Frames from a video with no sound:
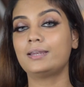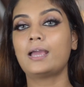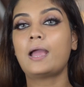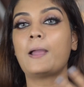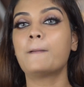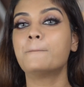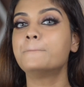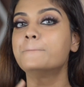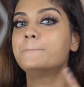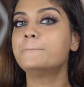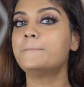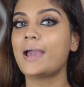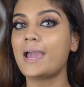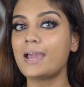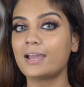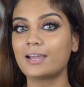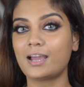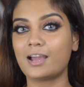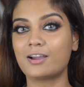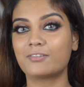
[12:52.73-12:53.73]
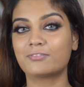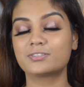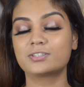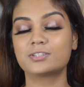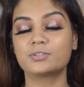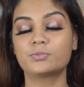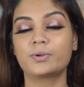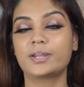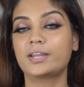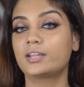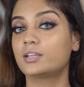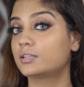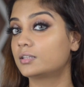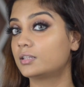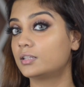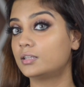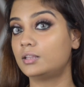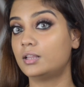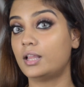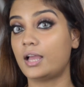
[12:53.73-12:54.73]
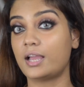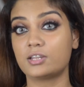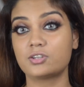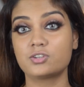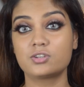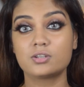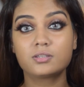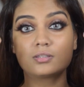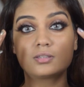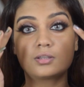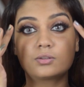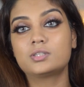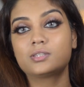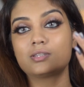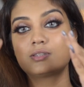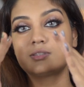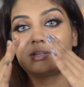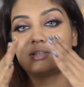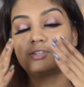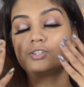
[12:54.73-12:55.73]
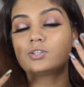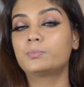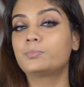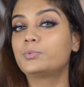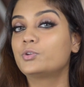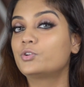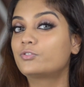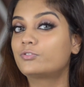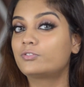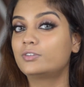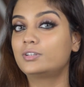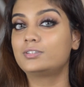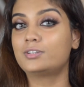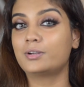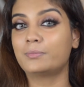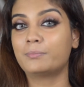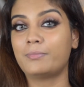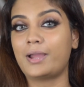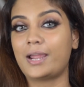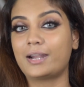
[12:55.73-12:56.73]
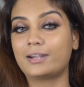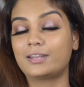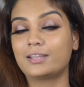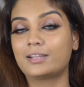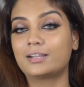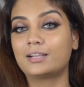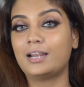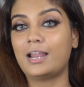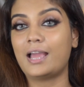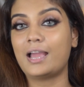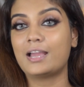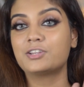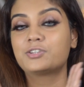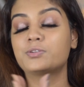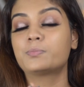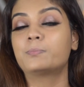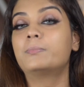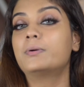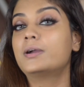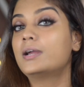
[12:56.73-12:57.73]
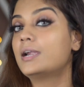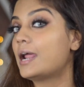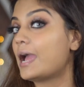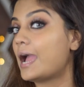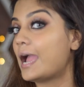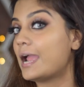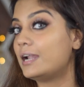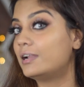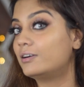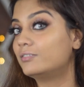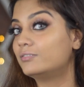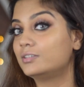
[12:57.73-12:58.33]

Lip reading: I'm back after wearing the lashes. This is such a beautiful dramatic lash, but I love